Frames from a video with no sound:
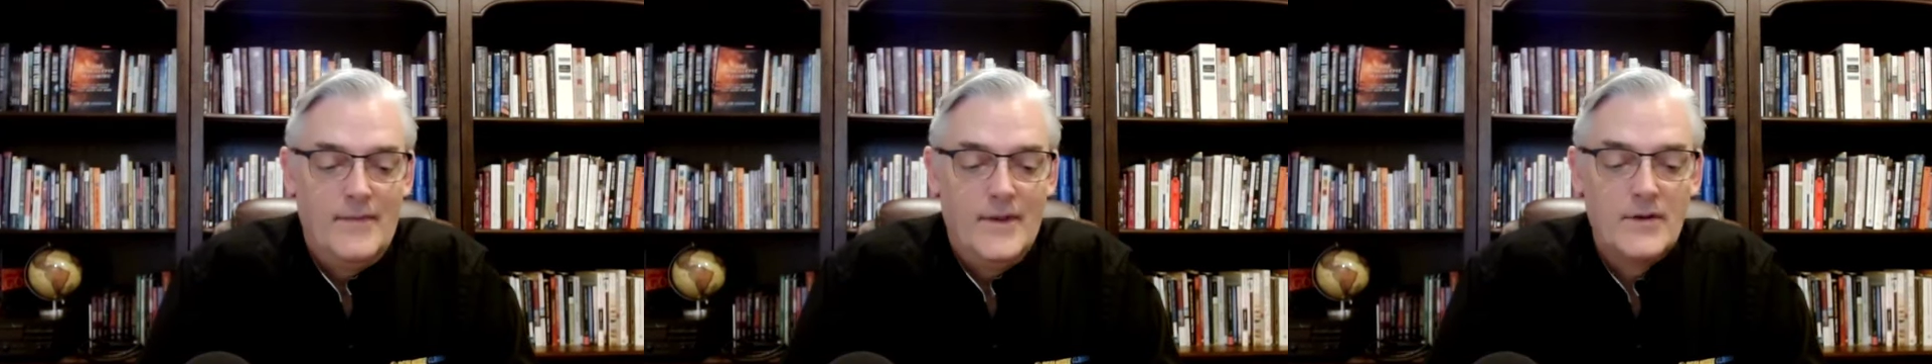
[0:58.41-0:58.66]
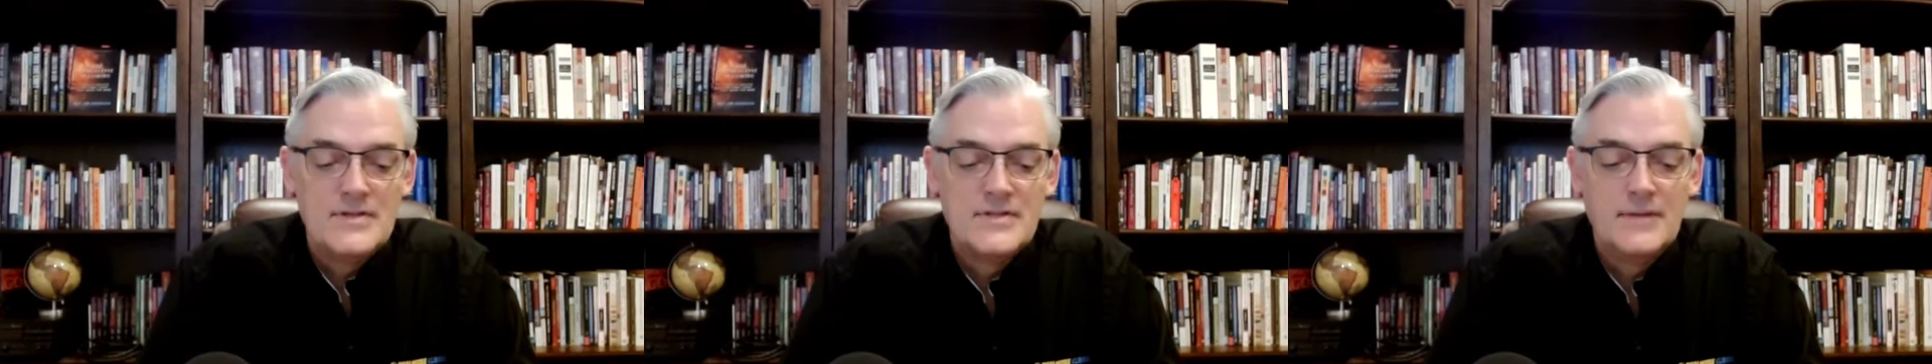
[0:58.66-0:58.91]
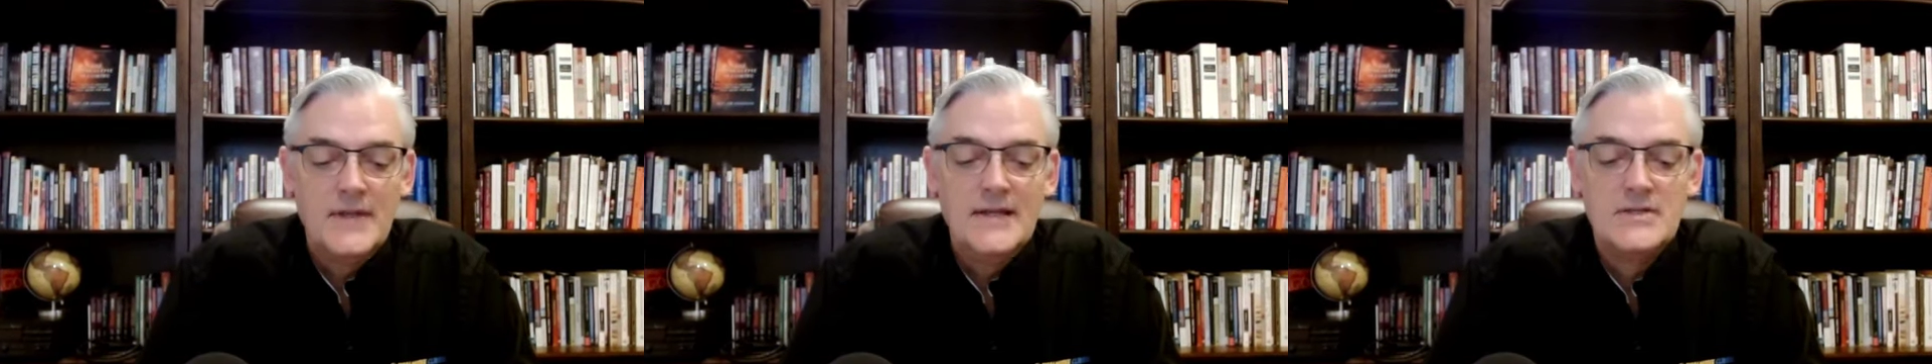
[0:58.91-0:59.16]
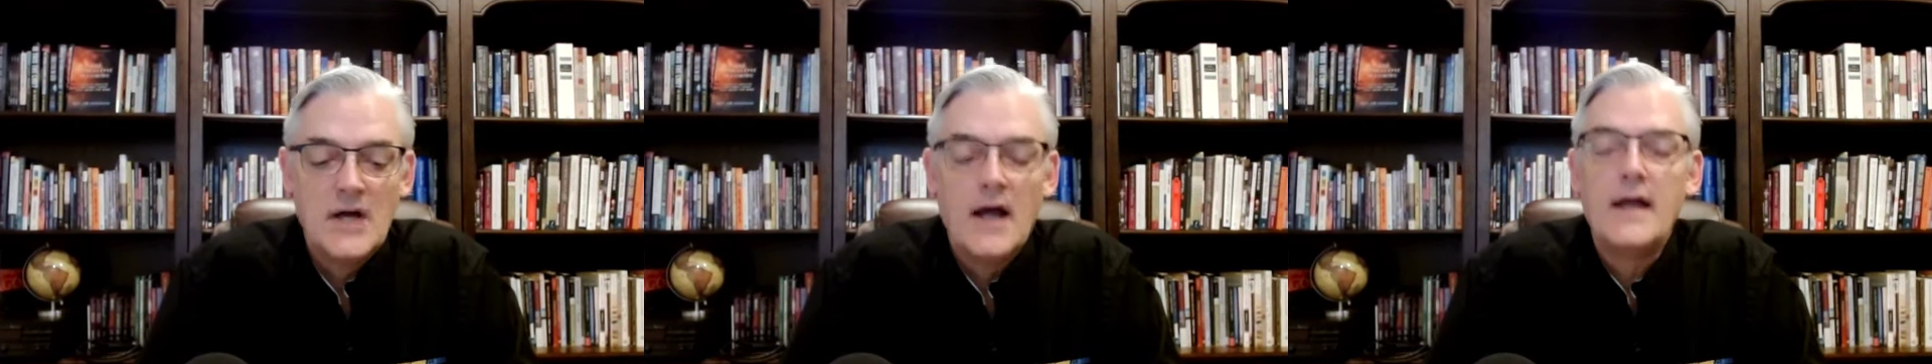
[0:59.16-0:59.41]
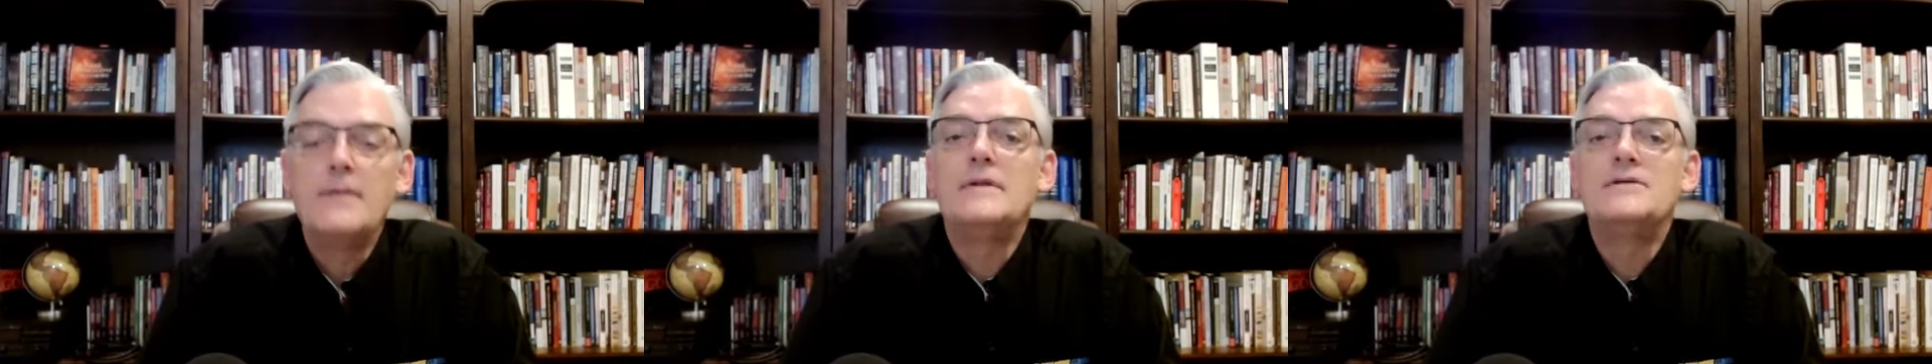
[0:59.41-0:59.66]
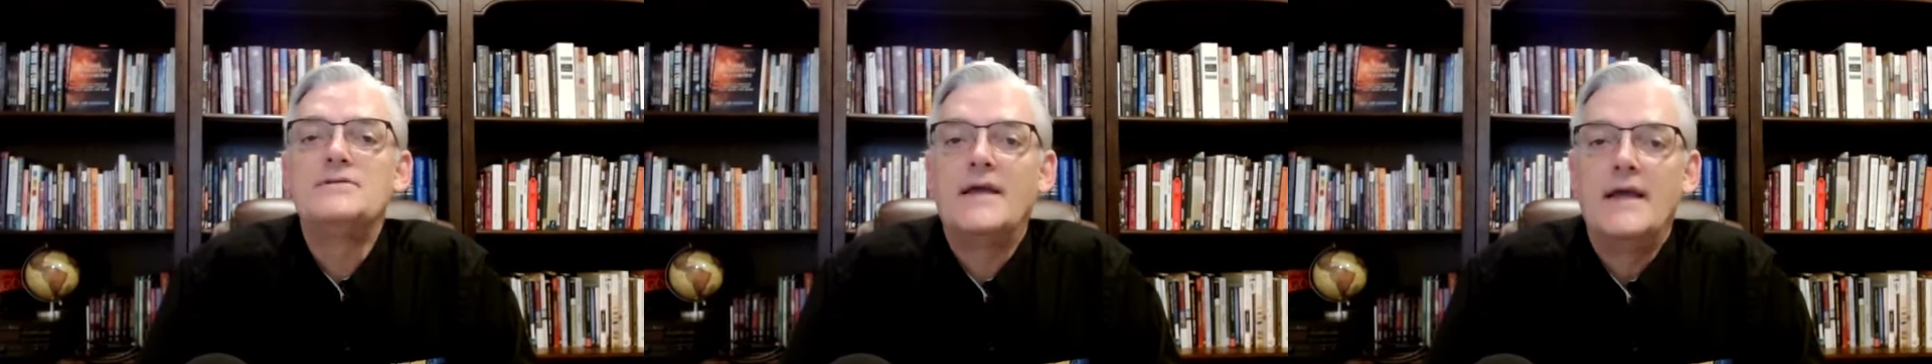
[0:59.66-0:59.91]
There is something
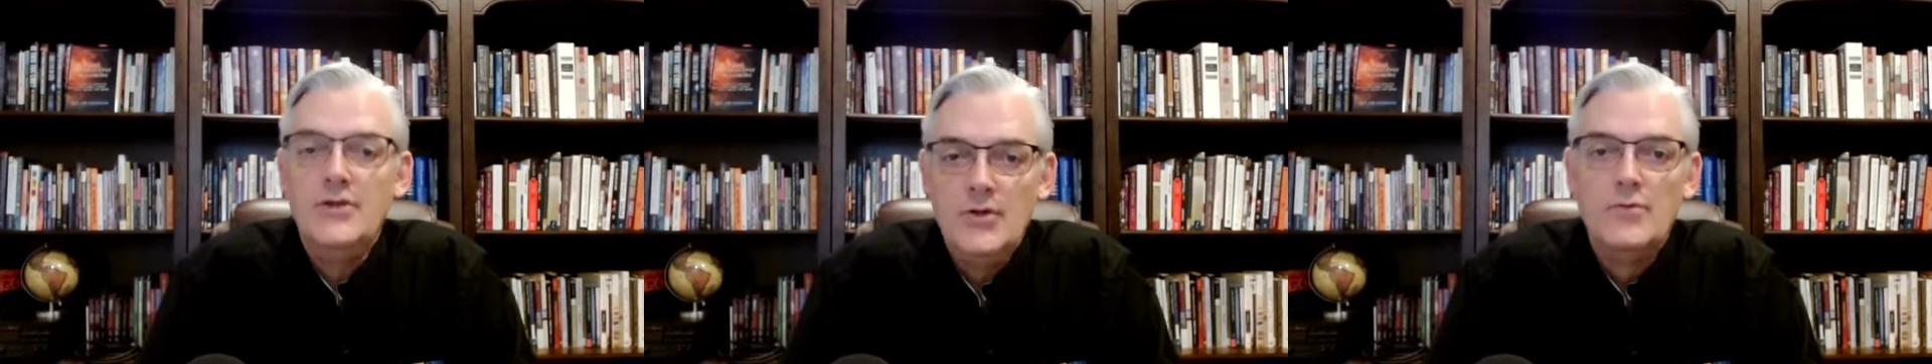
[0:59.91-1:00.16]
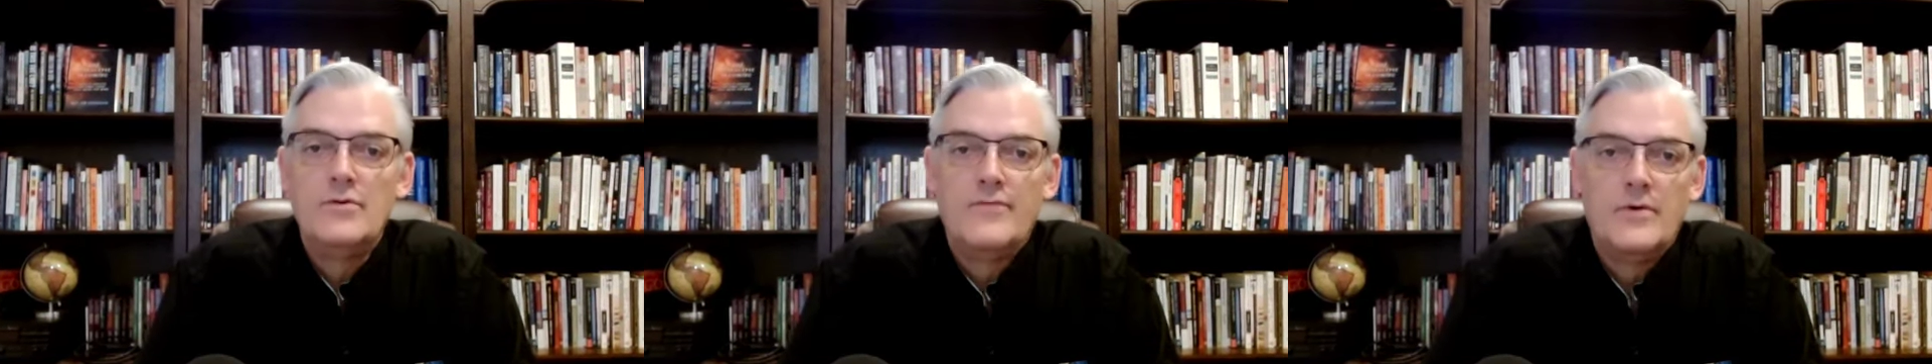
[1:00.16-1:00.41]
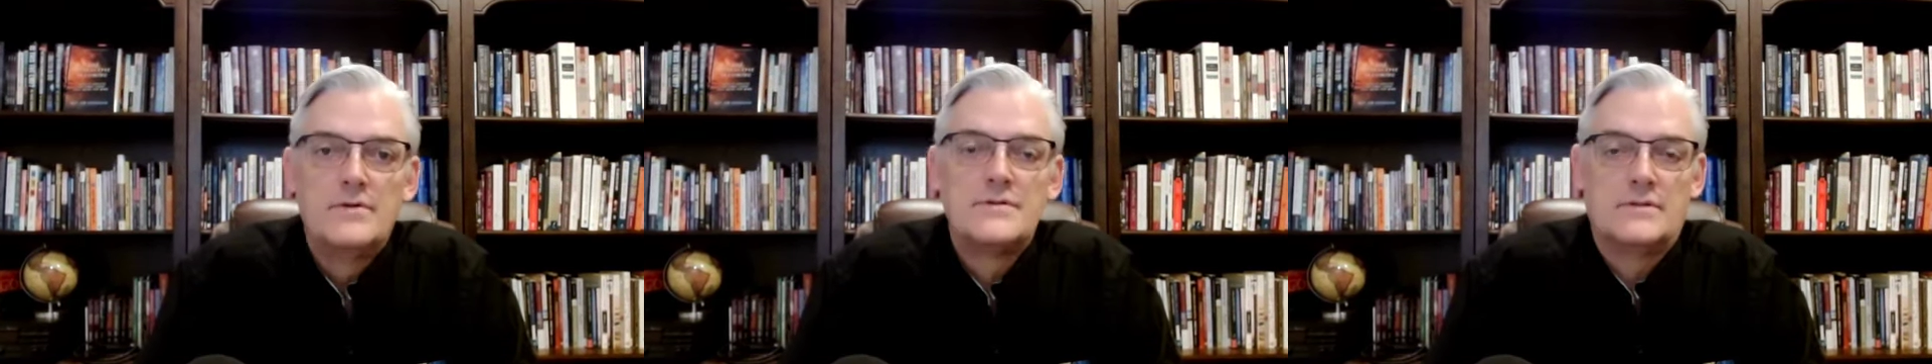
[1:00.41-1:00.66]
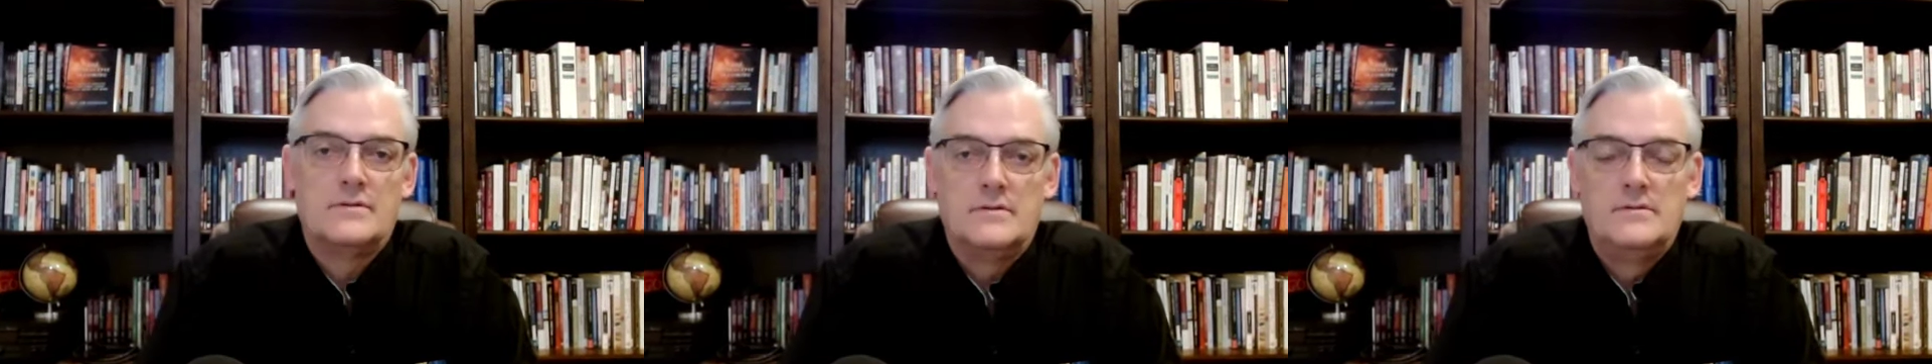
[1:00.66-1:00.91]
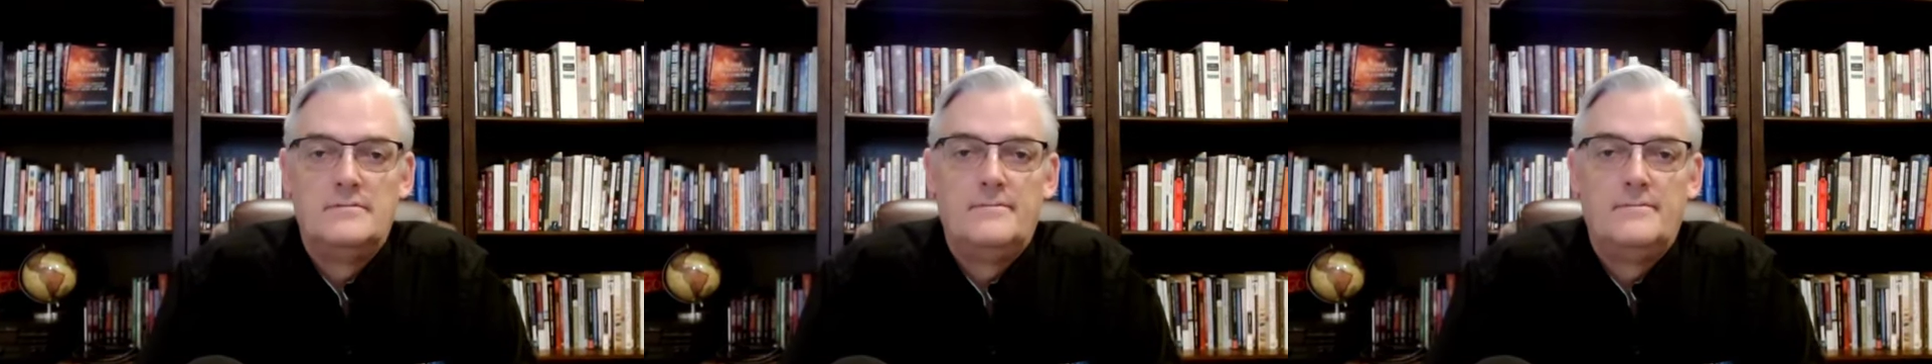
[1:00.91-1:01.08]
timeless and universal